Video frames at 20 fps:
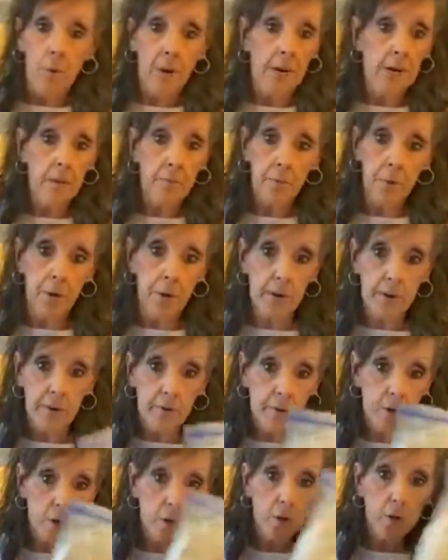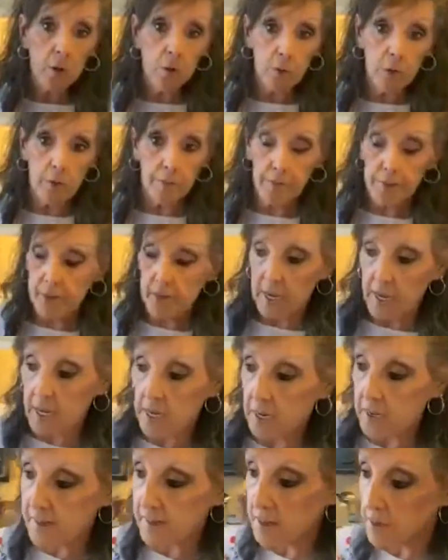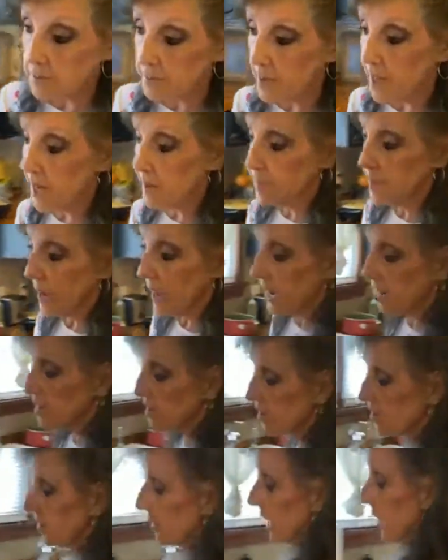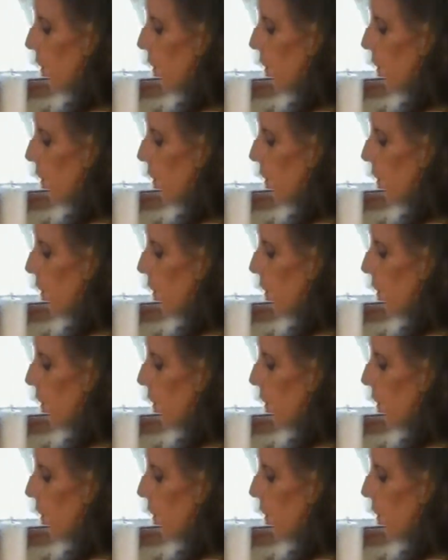already put the Cool Whip in a Ziploc bag,